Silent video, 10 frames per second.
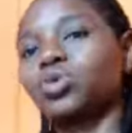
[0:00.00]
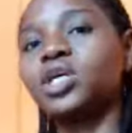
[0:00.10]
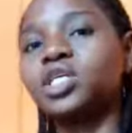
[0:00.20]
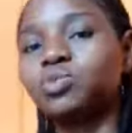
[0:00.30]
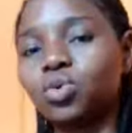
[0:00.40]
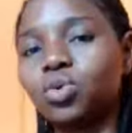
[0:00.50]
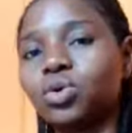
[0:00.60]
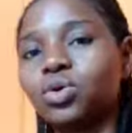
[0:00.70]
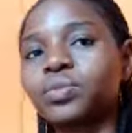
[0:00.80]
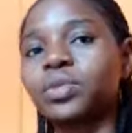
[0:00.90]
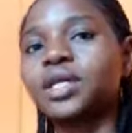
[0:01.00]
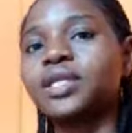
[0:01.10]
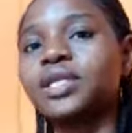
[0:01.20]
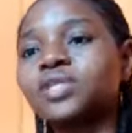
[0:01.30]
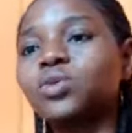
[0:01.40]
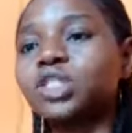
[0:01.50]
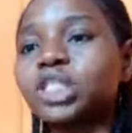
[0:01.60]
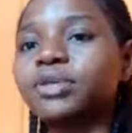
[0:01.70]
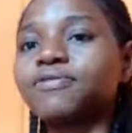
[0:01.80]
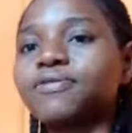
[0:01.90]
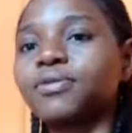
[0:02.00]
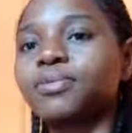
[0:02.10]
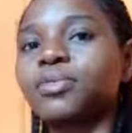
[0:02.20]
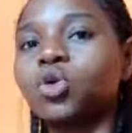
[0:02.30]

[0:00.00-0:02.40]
That is interesting. Like, oh, so this guy is